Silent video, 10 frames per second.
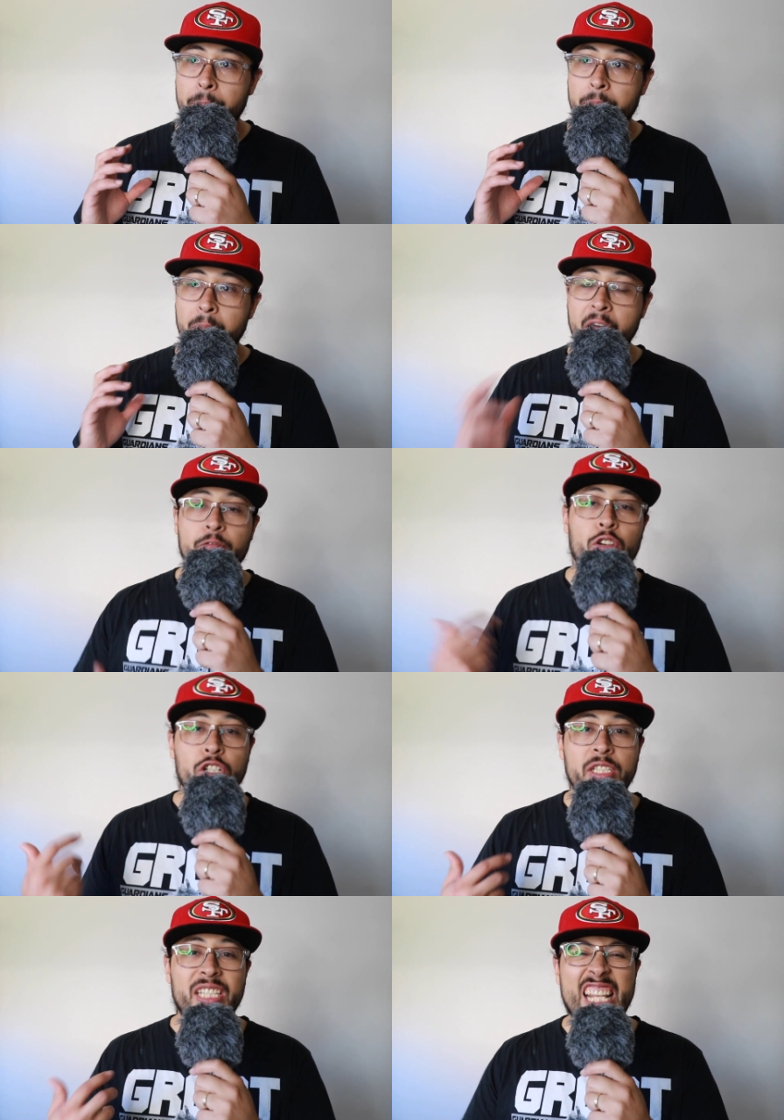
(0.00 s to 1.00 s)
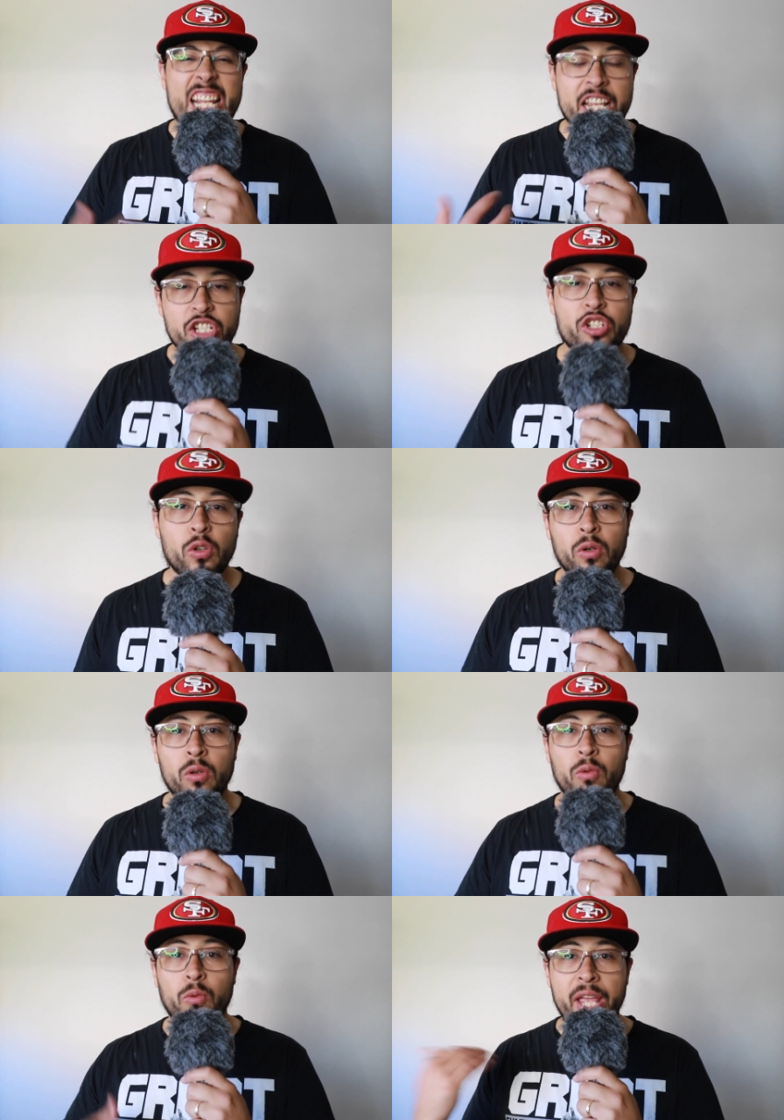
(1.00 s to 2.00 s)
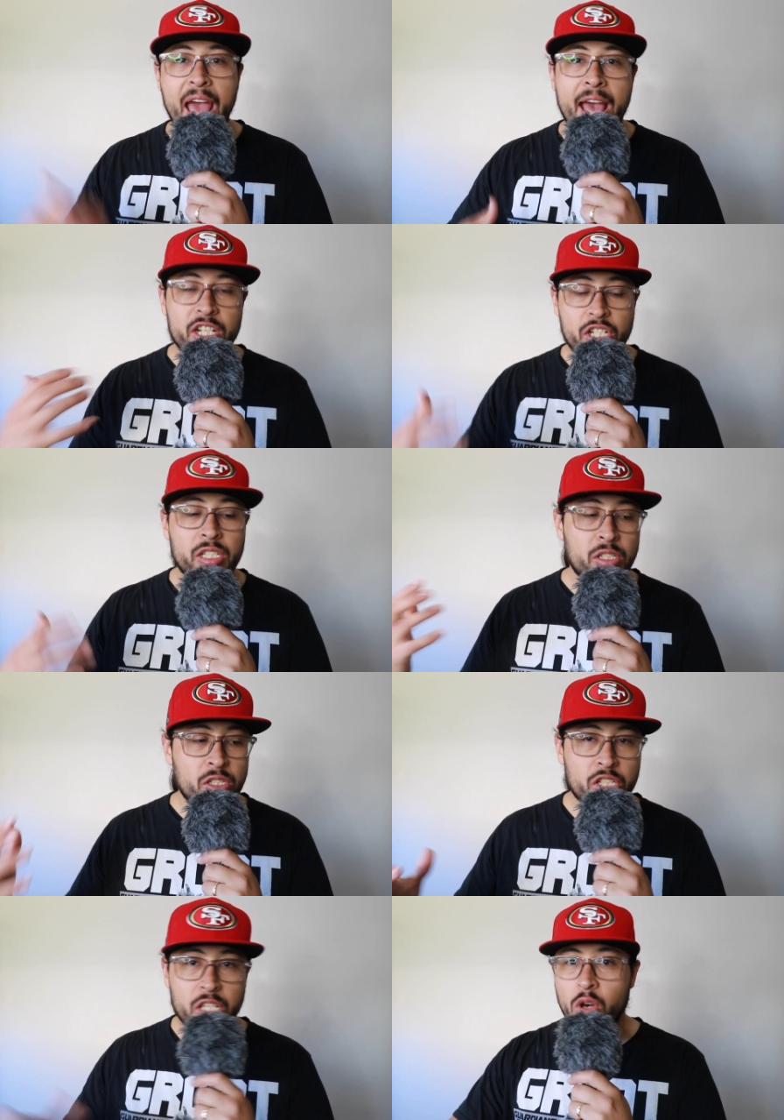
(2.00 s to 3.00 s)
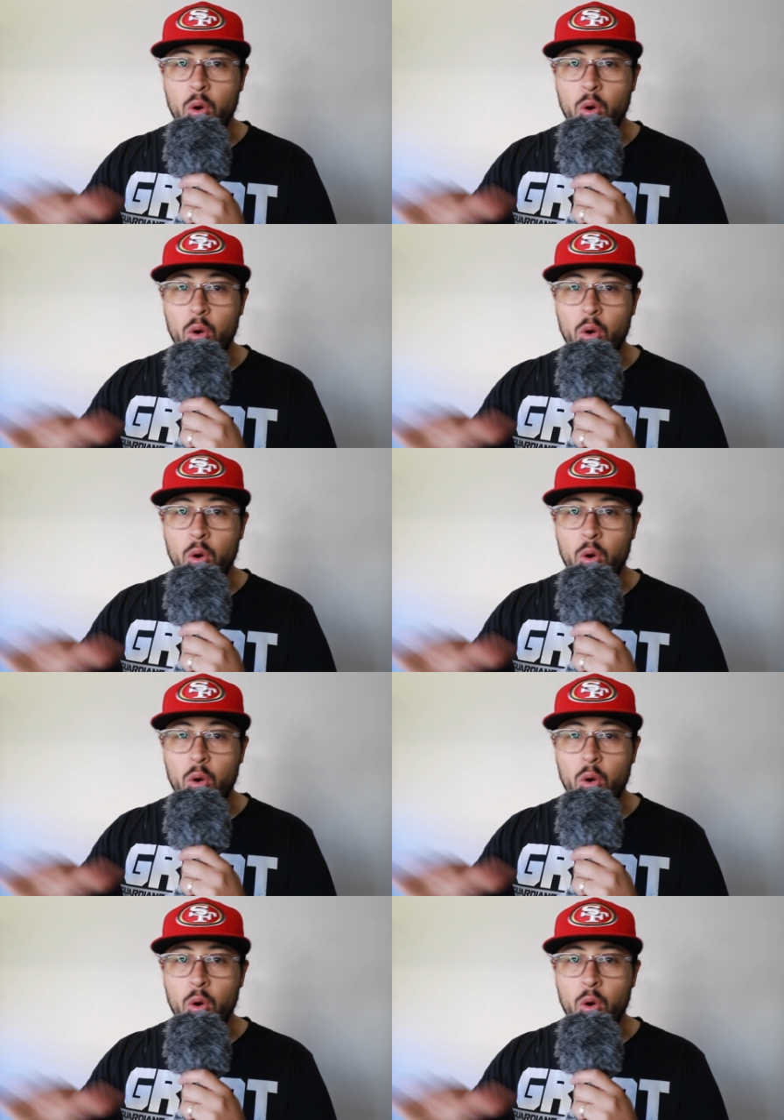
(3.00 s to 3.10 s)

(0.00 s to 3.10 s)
My first initial reaction to the